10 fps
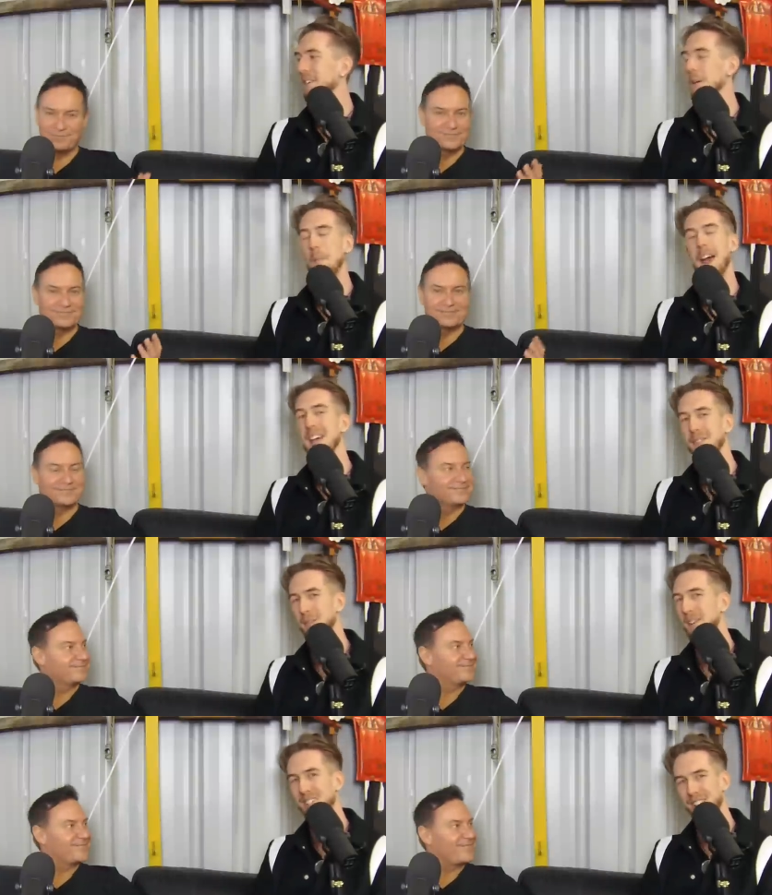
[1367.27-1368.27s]
Speaker 1: you're paying for
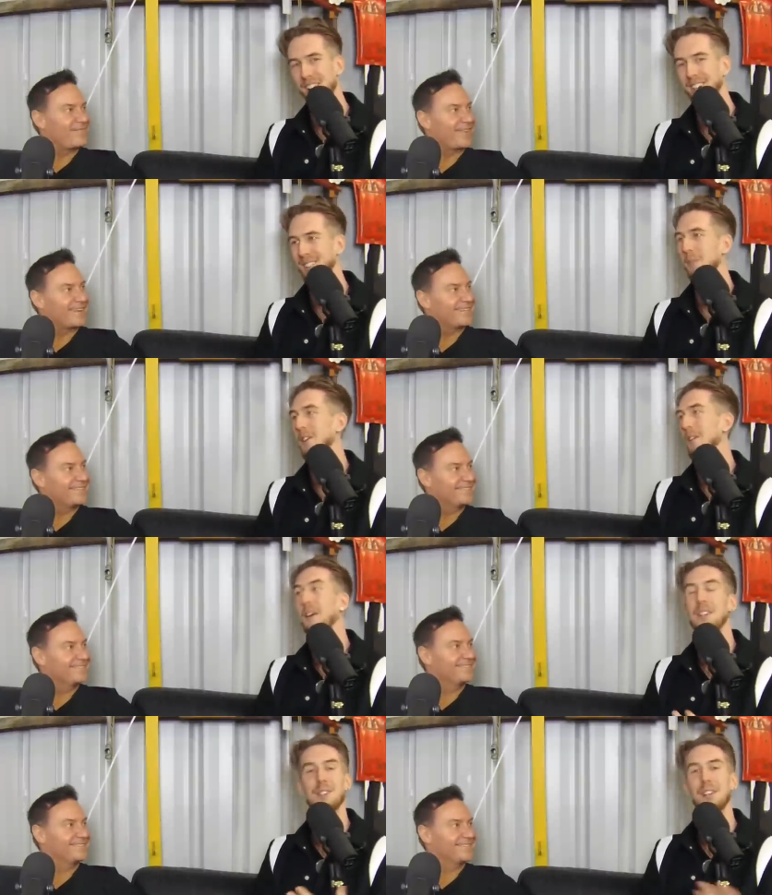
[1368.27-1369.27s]
my jokes, whether or
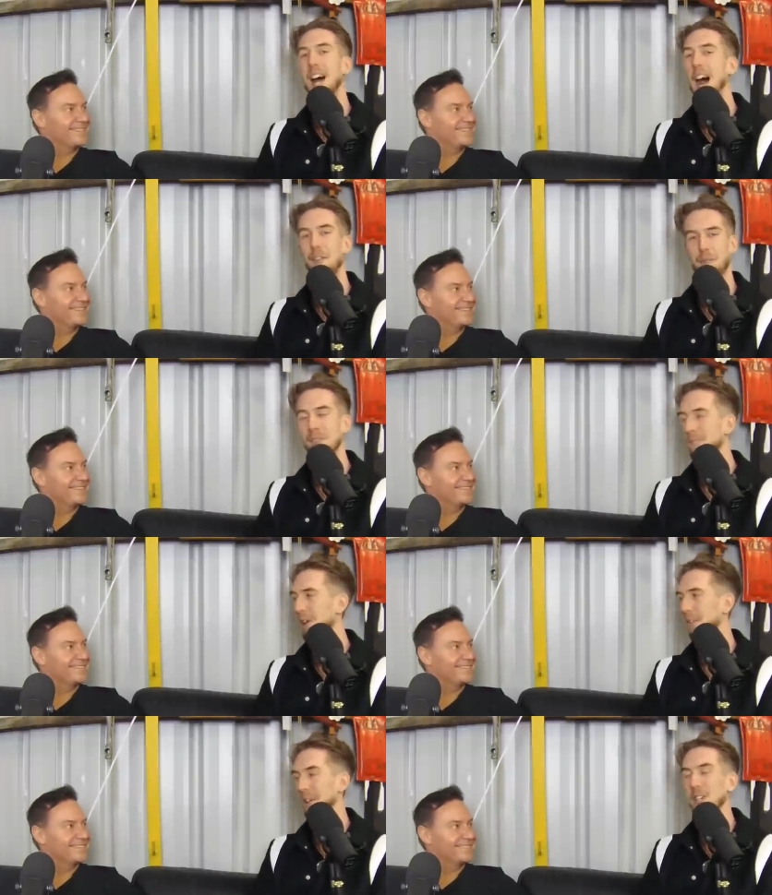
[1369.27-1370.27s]
not you laugh,
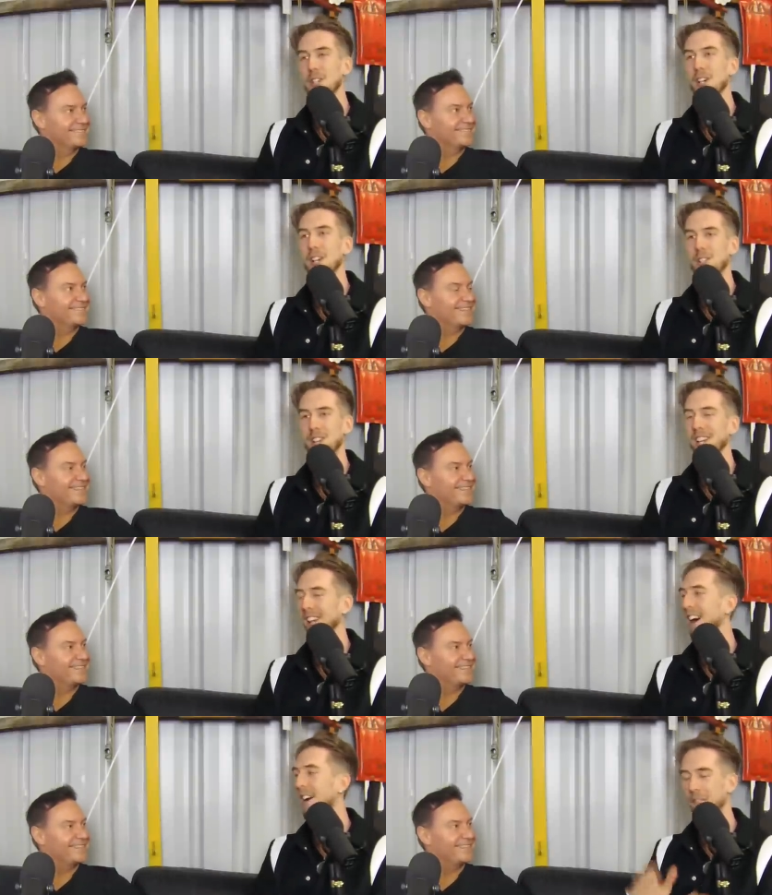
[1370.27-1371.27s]
whether because you have got a shit
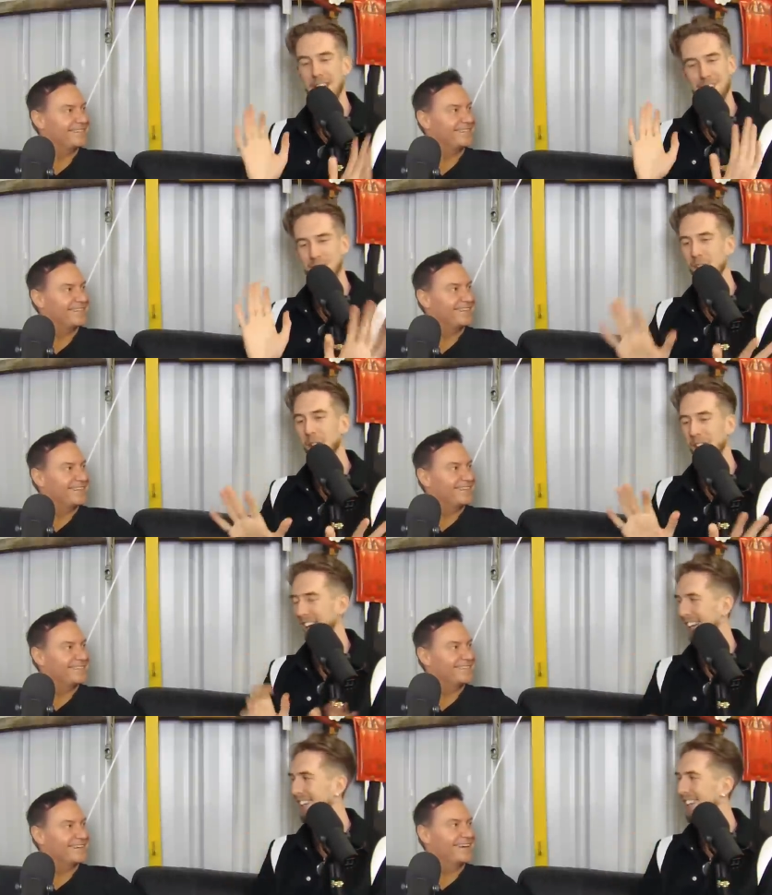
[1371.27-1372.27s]
life. That's your
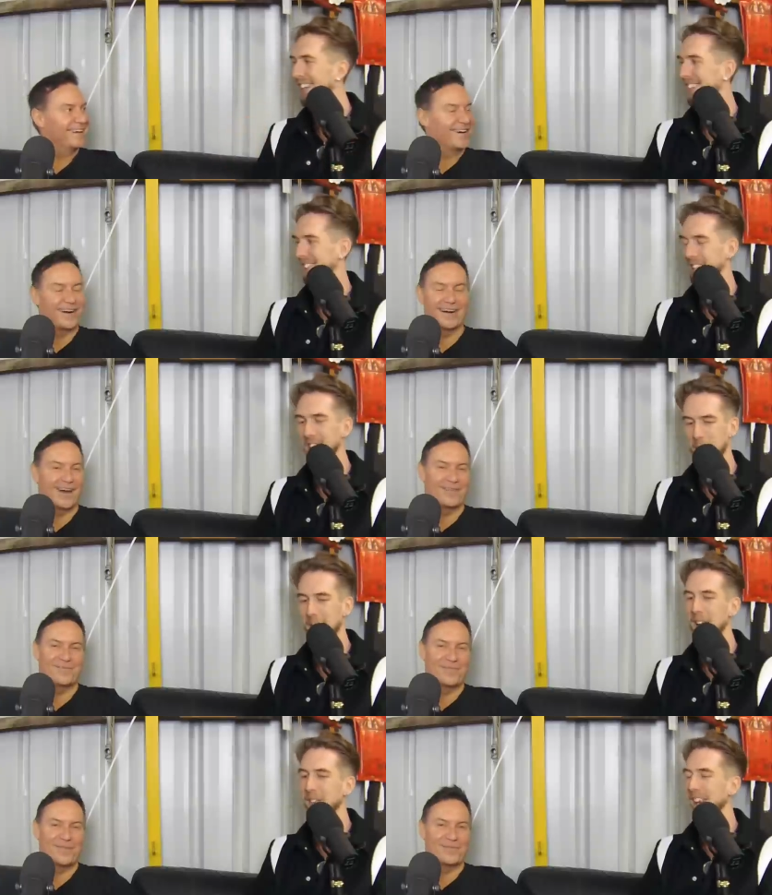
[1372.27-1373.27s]
thing. Uh, so uh, you going to
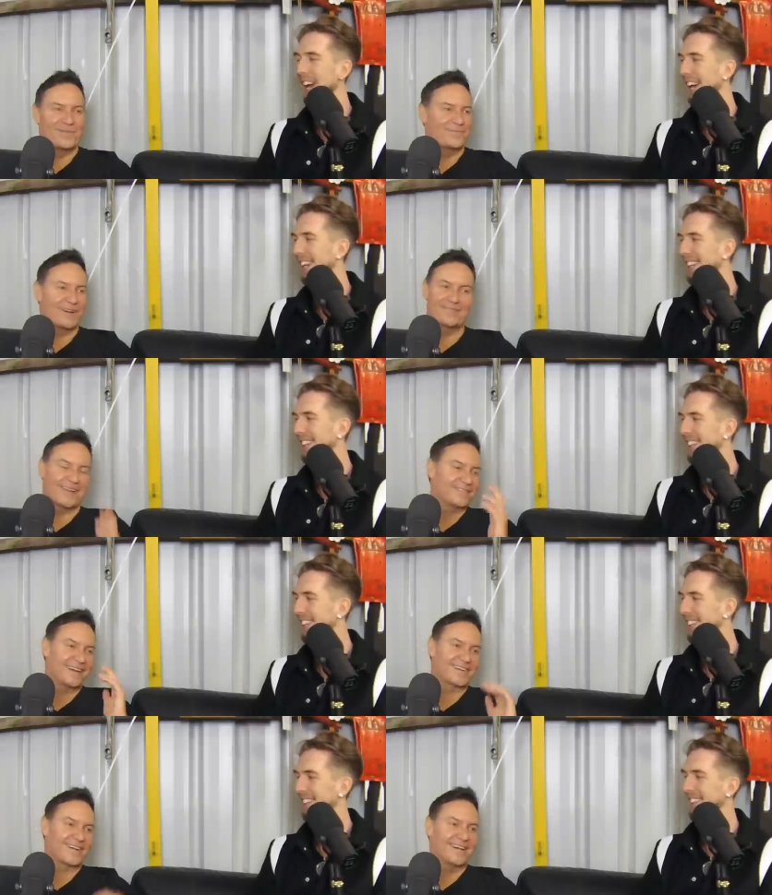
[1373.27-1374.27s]
Speaker 2: pay for that. But I've, I've
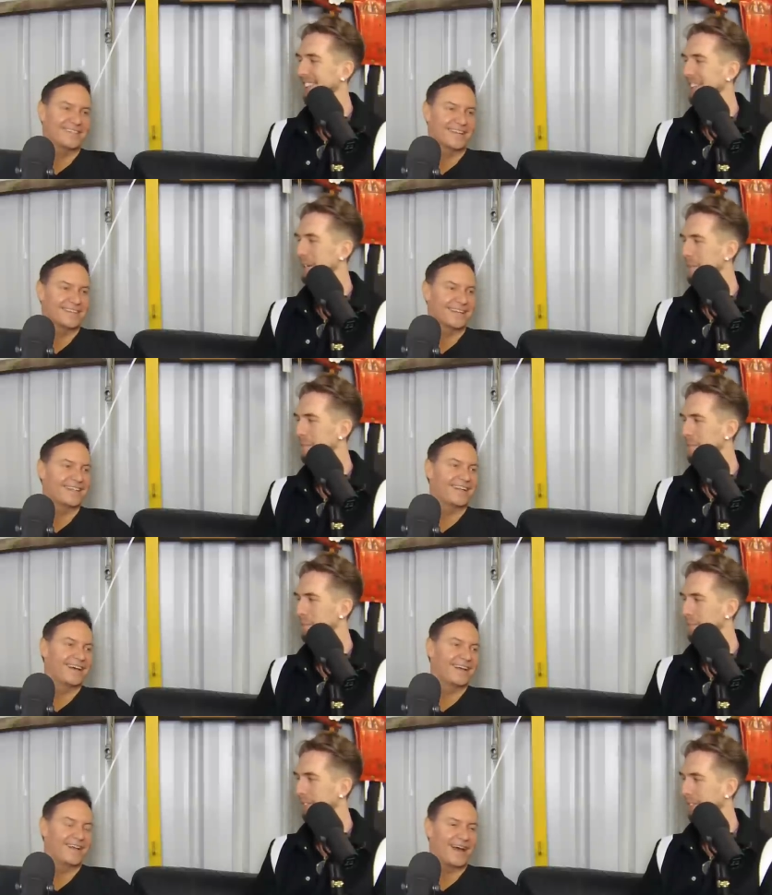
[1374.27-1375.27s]
done crazy gigs. I did
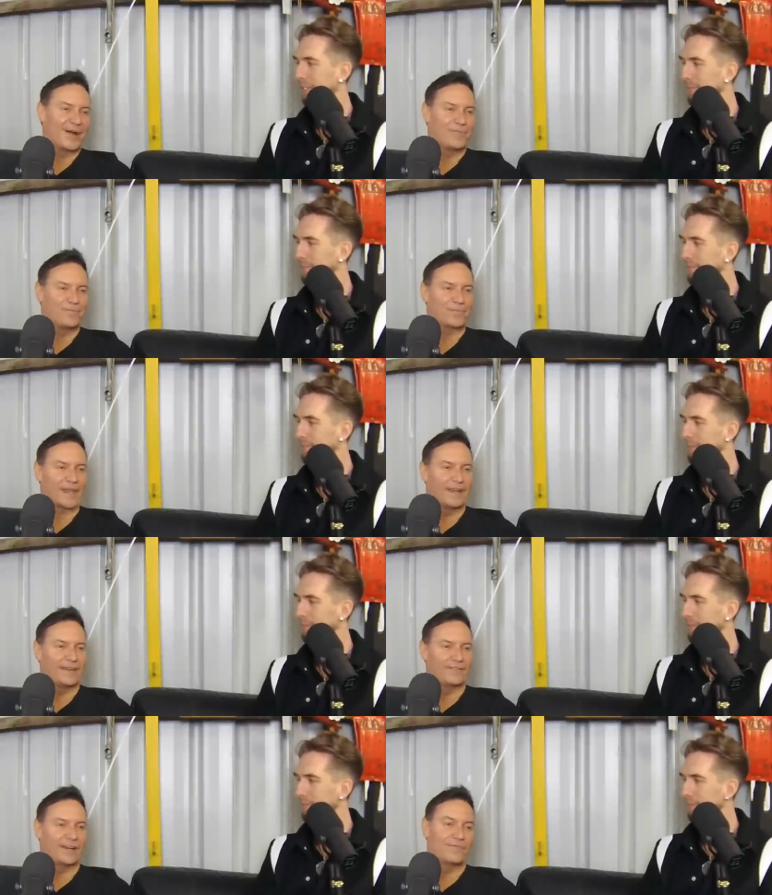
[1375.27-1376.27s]
uh, um,
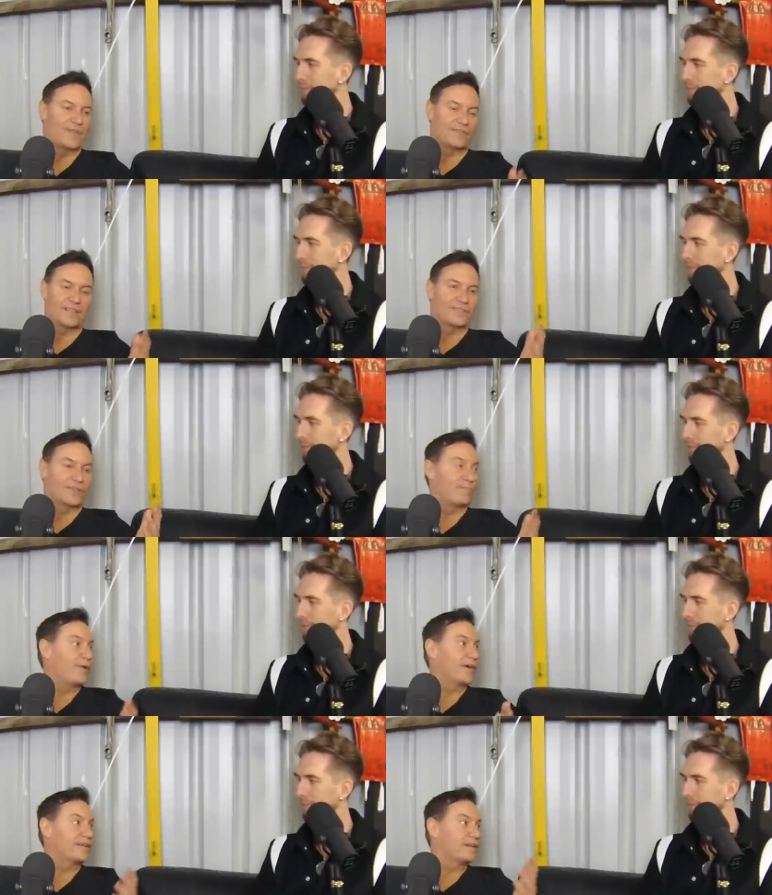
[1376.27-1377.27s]
another. I've done gigs like
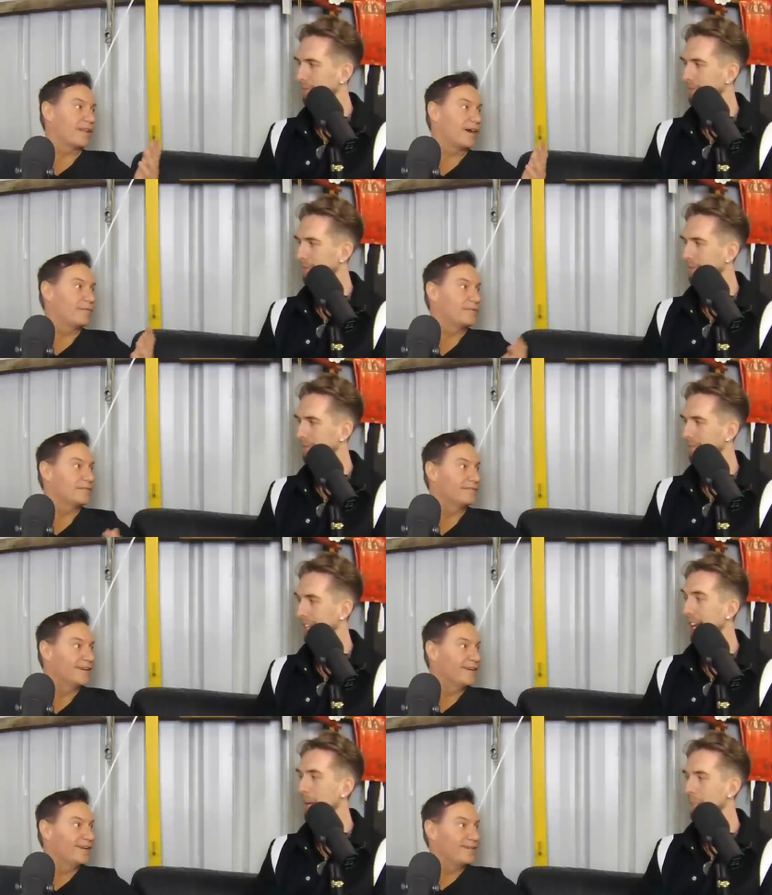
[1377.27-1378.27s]
bikie clubs and
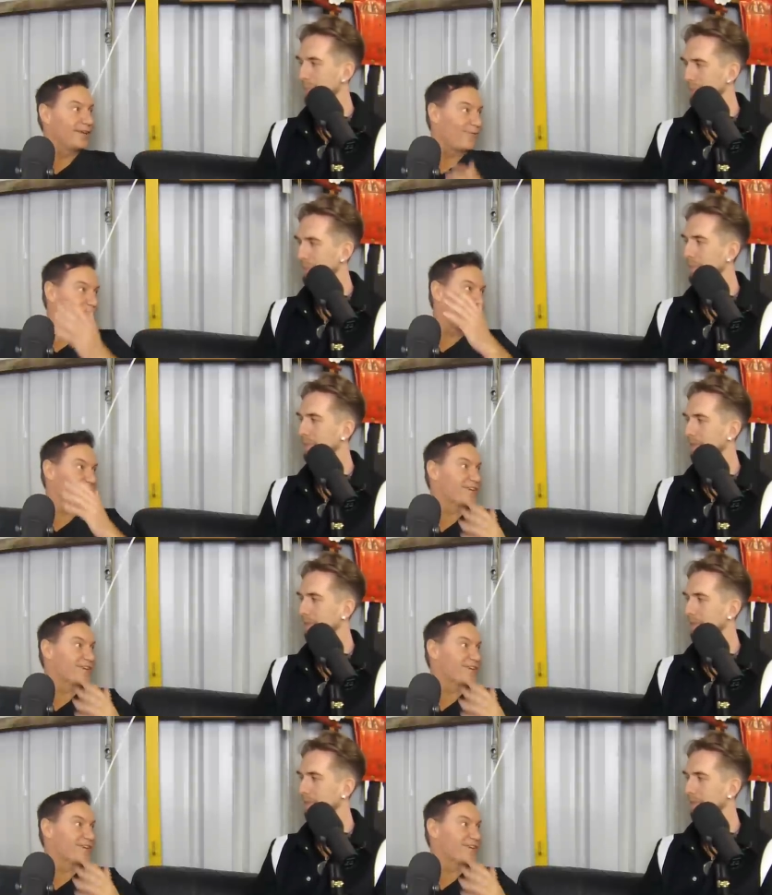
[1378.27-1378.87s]
yeah, you know, war